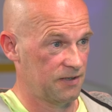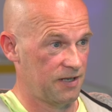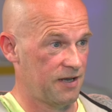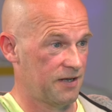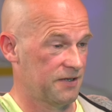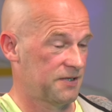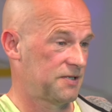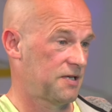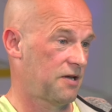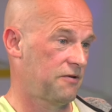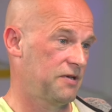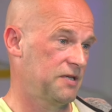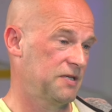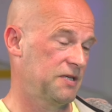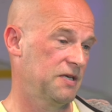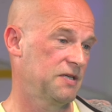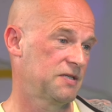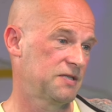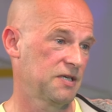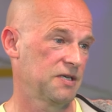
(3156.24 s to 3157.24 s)
Yeah, so
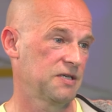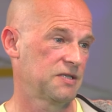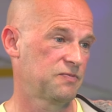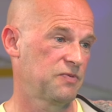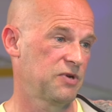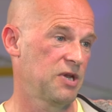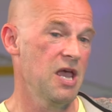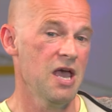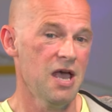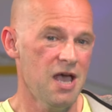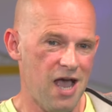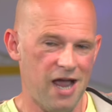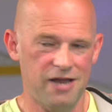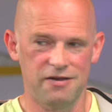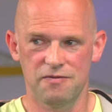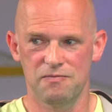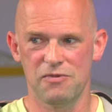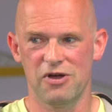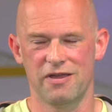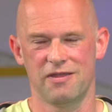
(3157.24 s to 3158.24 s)
it's pretty.
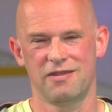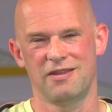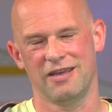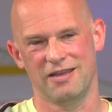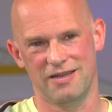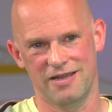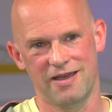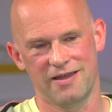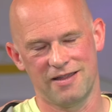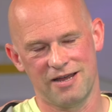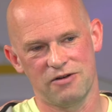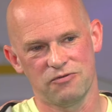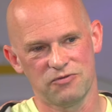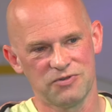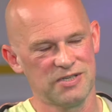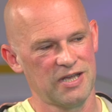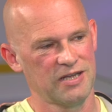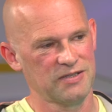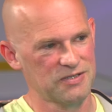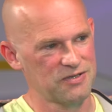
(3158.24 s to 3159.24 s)
And you might think, that all
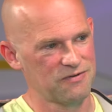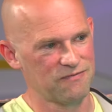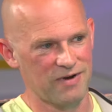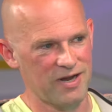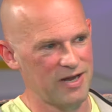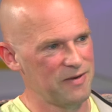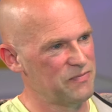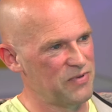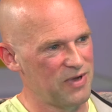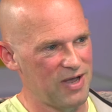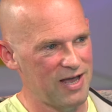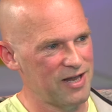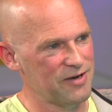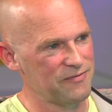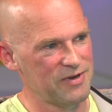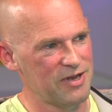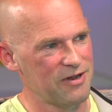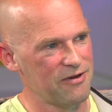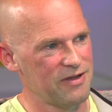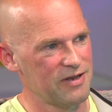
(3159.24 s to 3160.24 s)
sounds great, but how do
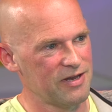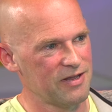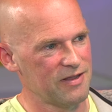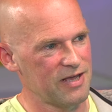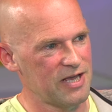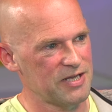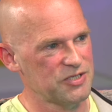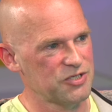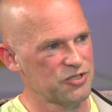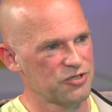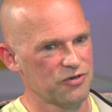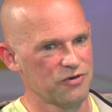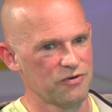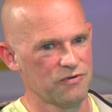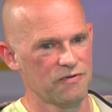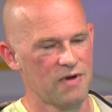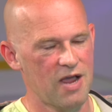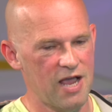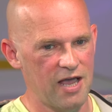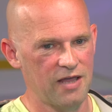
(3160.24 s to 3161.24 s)
we know any of that's
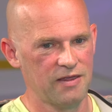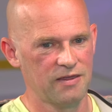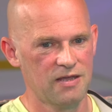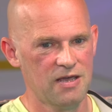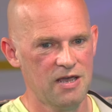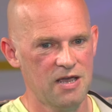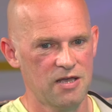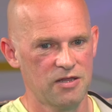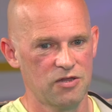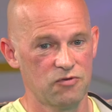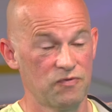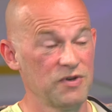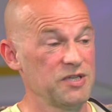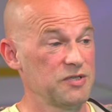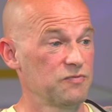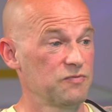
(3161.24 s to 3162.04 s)
true? And the reason.